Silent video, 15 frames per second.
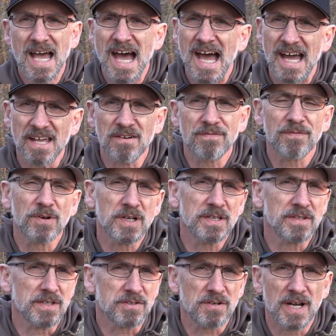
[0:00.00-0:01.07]
I had a friend
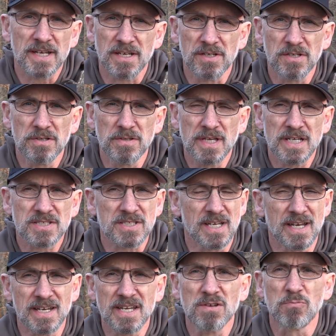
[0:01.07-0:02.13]
that tried to do this and
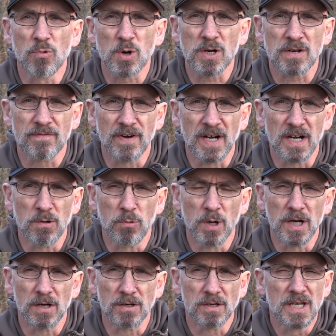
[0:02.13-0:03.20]
it didn't work very
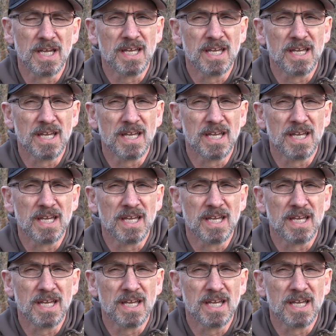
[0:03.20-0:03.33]
well.